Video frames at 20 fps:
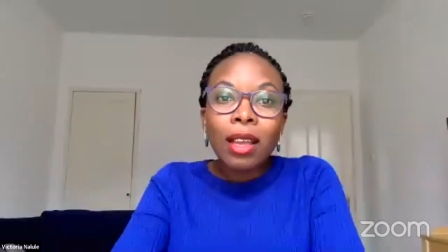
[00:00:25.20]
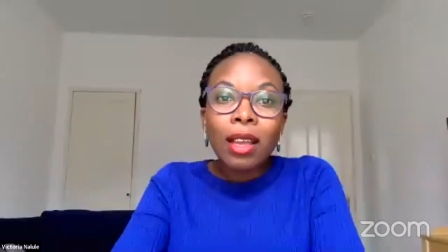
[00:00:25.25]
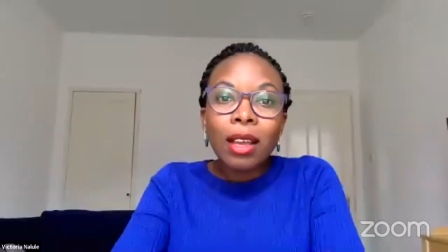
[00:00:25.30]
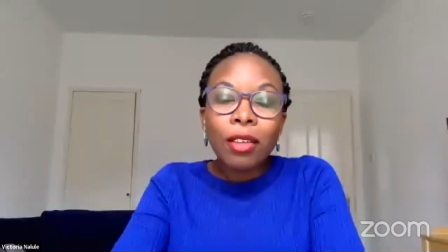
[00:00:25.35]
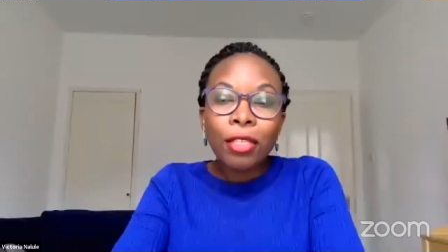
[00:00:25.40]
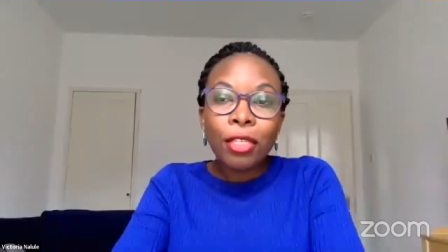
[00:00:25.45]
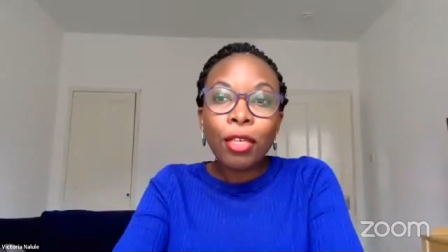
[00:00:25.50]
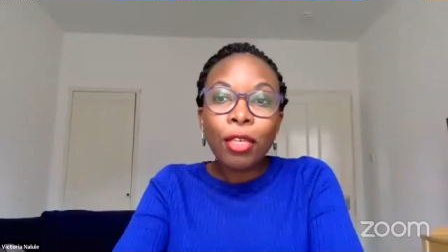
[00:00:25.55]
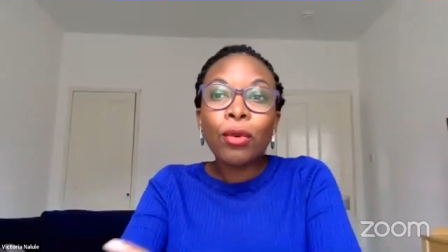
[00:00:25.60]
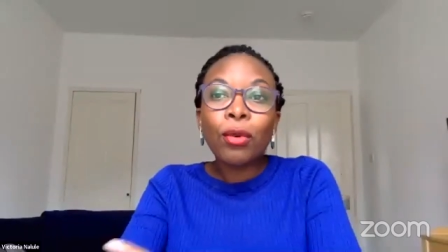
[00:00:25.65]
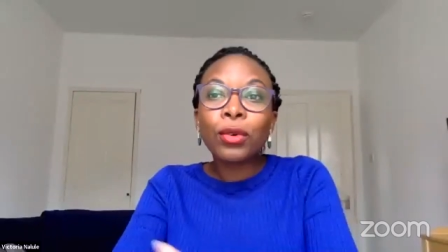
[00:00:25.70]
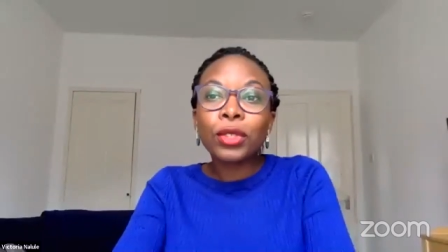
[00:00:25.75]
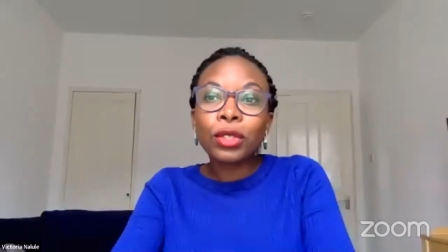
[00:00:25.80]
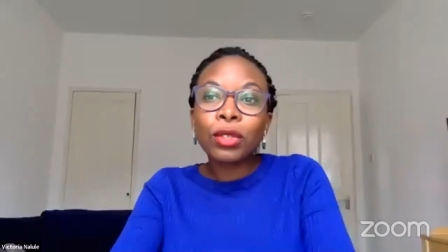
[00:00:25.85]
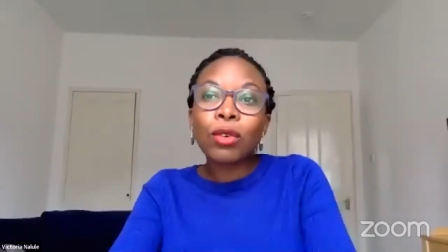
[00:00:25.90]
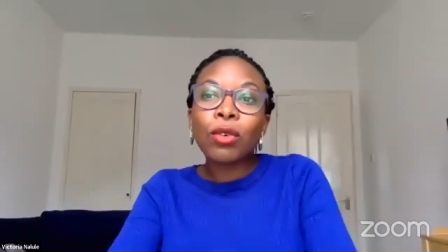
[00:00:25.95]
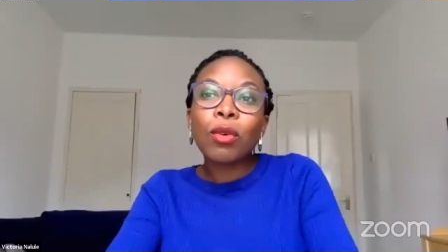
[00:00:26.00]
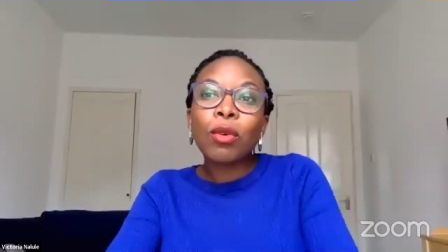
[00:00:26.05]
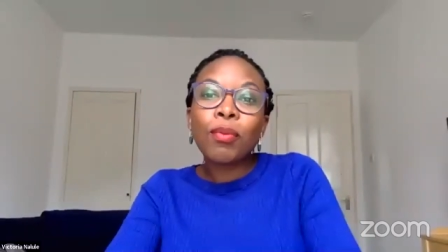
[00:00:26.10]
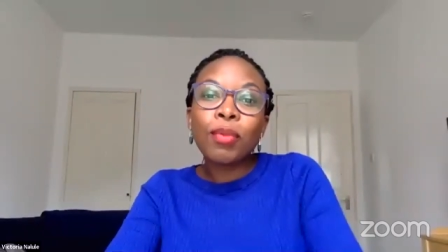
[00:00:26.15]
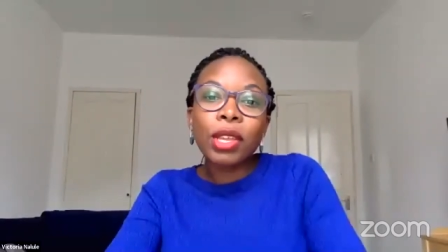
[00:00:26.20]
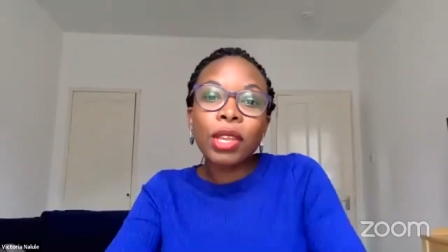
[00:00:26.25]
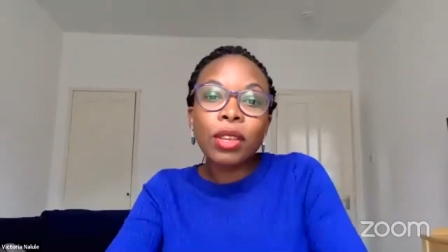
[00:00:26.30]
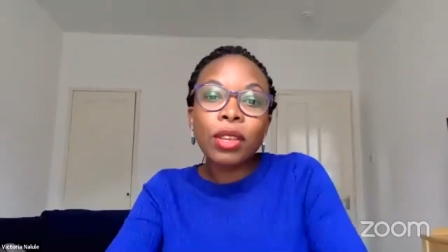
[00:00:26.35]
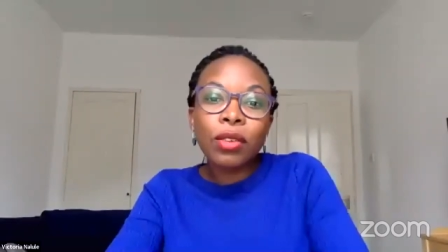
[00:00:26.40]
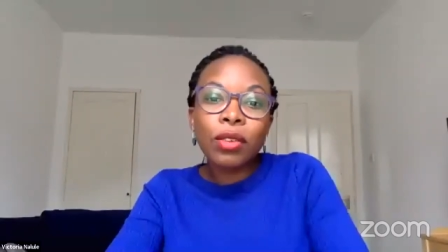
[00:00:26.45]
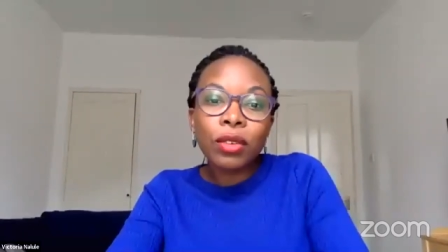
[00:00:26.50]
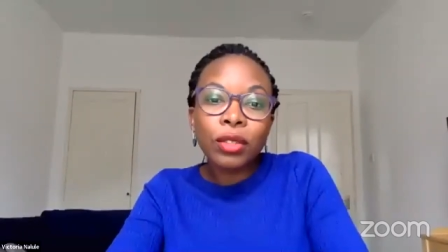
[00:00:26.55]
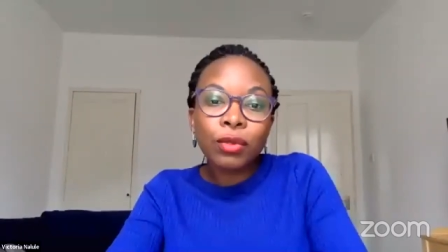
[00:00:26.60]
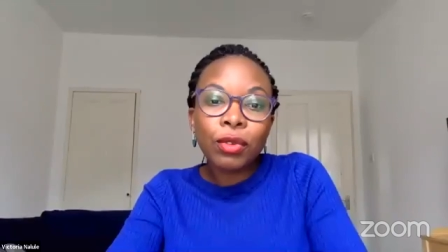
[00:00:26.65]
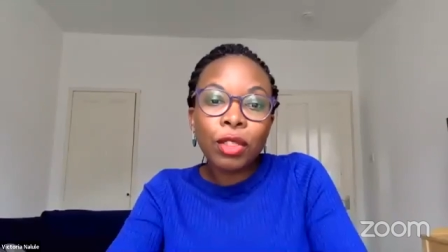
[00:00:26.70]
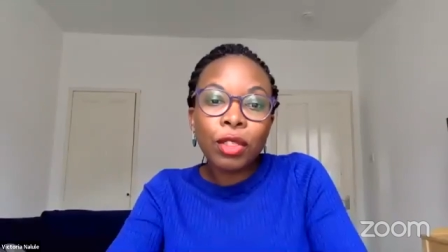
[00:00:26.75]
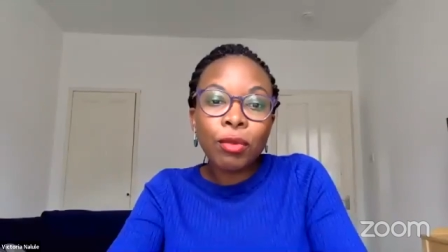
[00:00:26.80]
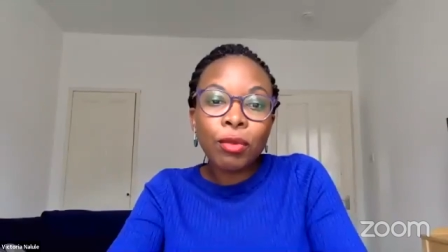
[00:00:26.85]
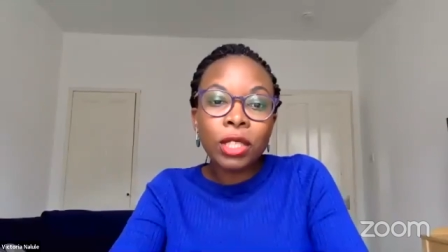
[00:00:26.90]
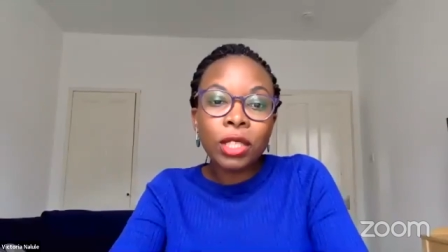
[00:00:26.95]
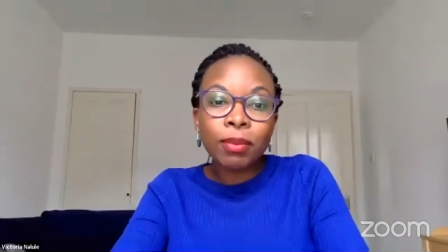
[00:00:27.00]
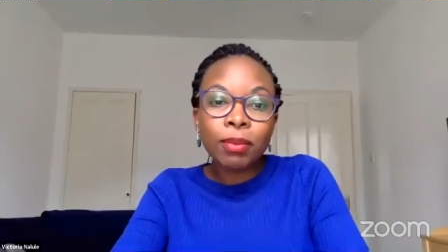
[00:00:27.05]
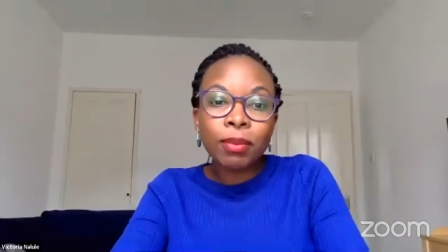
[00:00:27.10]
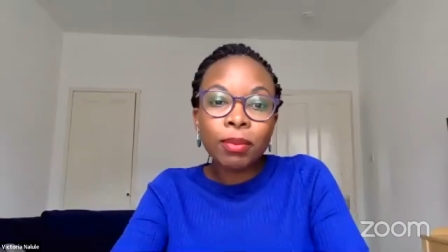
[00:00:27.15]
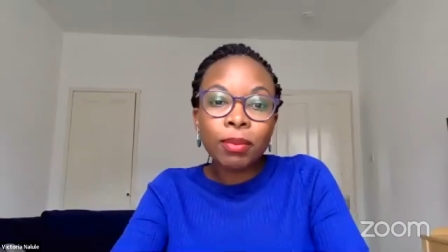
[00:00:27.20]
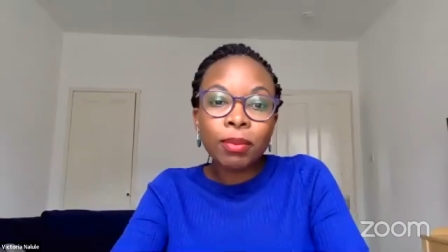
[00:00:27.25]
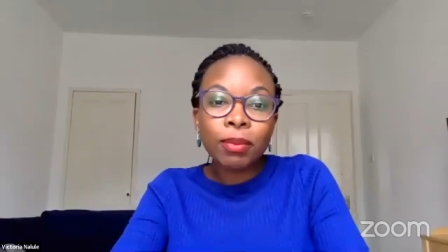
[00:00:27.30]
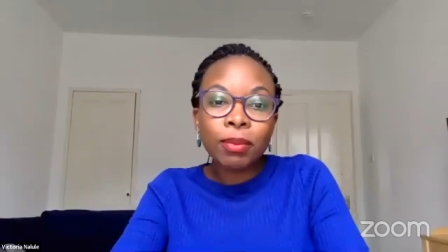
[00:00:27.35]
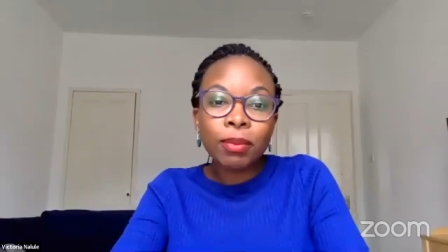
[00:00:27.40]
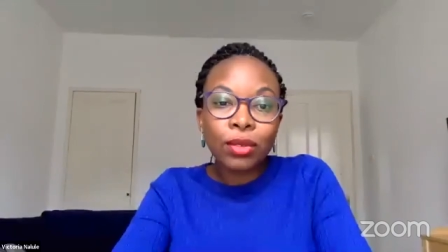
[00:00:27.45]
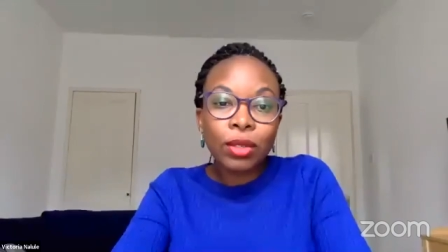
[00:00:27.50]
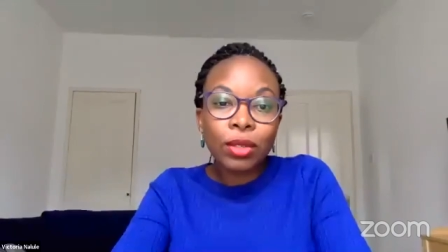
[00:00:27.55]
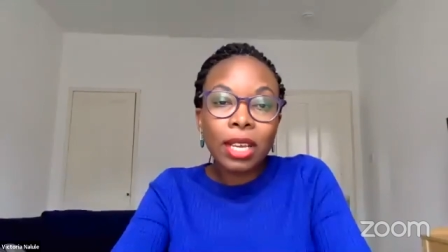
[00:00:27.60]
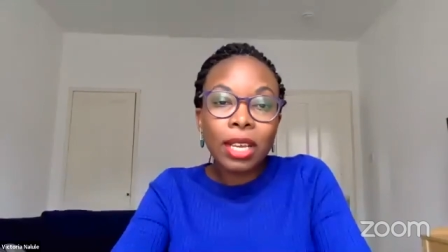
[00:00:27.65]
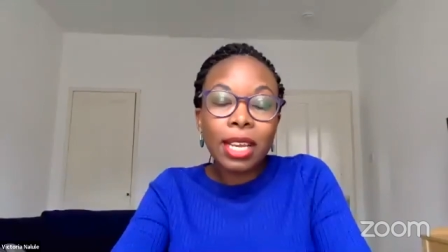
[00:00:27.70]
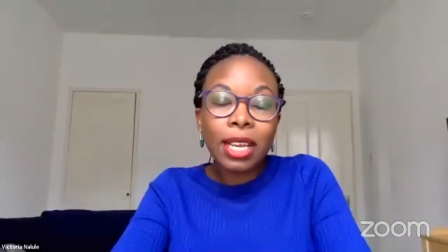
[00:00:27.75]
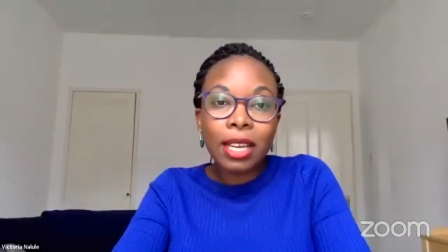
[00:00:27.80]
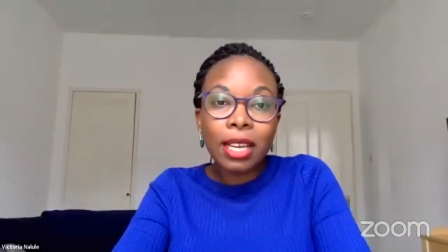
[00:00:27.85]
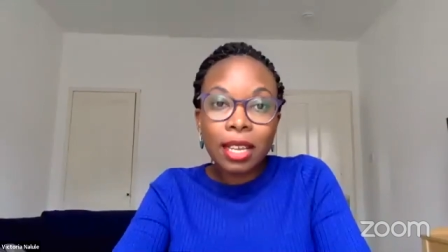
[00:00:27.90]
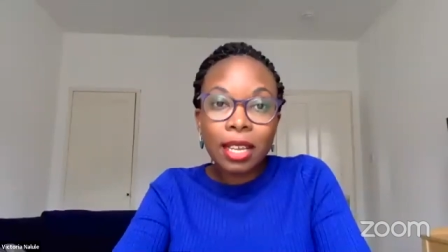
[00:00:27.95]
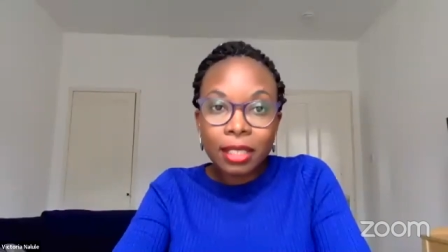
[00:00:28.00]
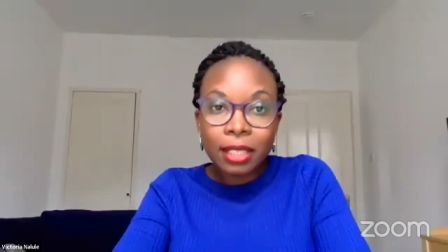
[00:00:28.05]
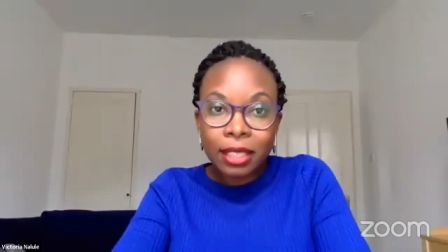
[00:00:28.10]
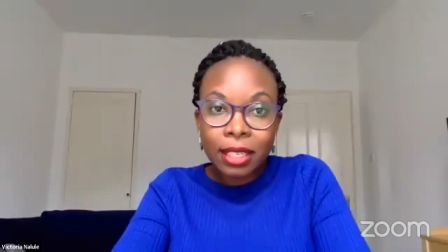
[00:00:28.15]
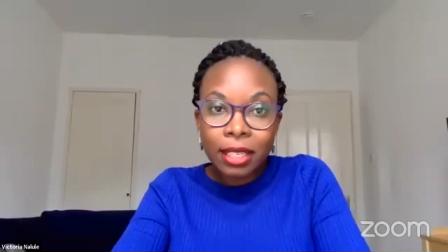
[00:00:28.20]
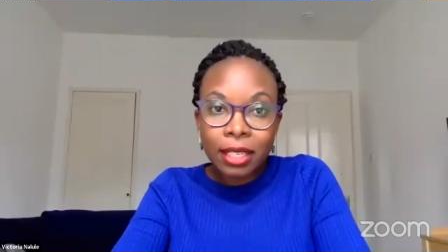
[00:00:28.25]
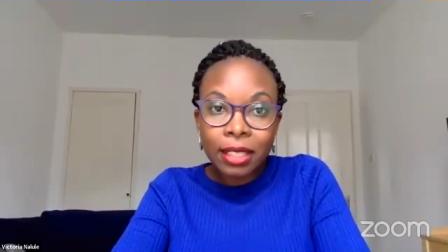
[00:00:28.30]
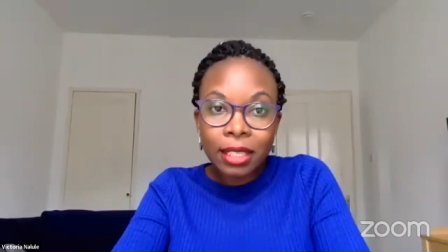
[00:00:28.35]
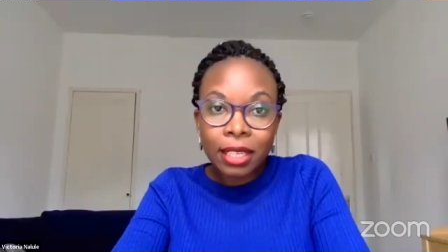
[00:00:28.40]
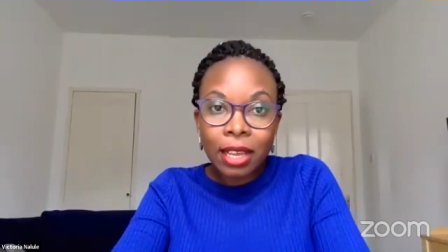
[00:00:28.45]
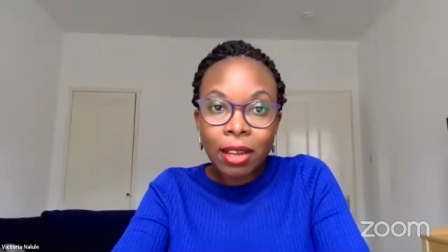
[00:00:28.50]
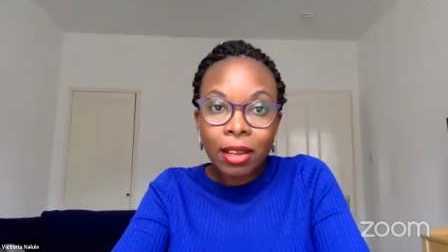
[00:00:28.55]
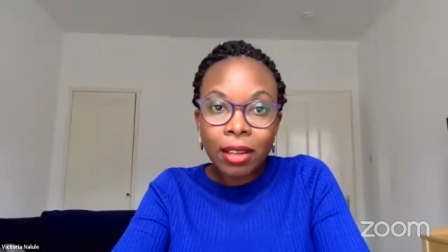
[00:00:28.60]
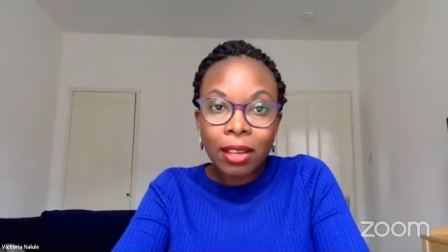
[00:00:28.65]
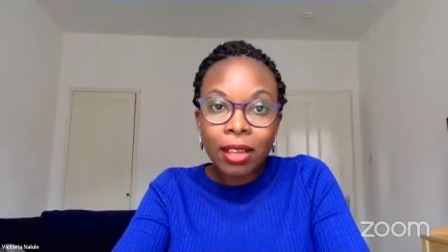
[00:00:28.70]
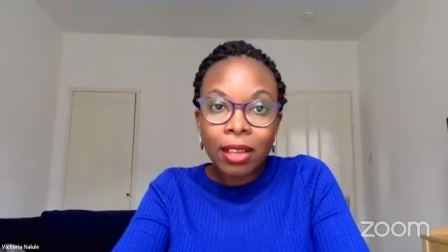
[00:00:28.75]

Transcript: thoughts or opinions with respect to the energy sector.